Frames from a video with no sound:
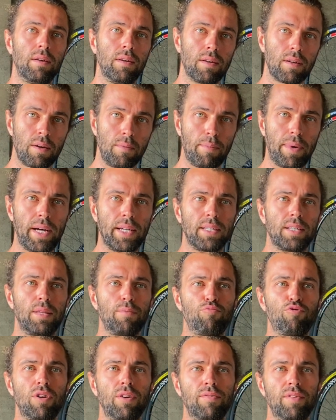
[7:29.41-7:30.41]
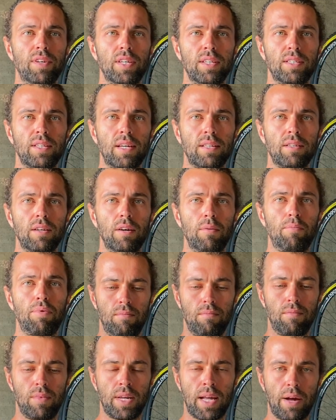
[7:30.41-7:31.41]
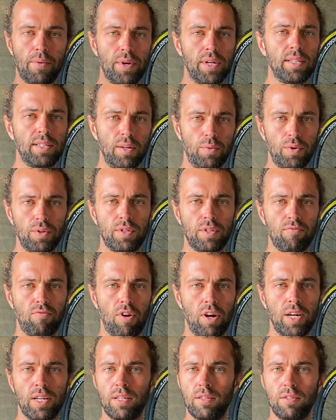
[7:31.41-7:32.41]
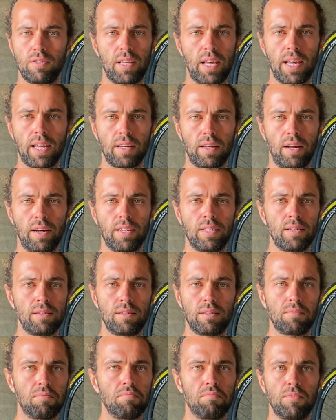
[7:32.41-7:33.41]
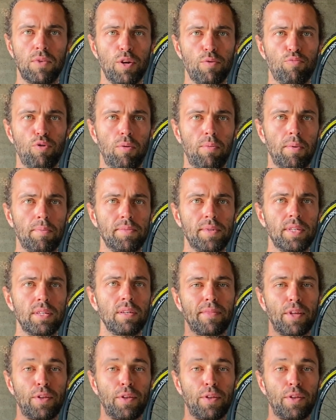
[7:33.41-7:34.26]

compared to the previous setup and how easy it was to ride and just hitting lines, no problems.